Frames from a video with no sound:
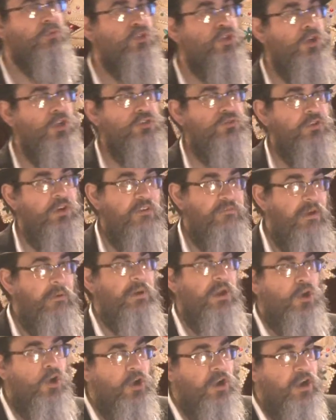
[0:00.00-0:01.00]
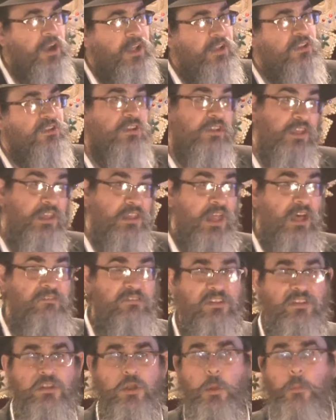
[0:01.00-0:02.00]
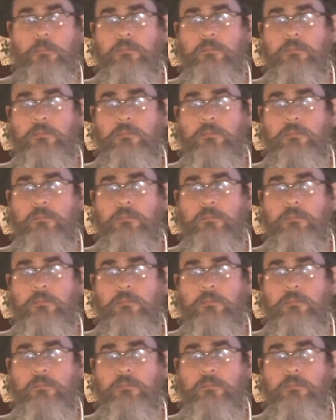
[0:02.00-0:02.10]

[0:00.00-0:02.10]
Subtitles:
children are very good at it, so they love it.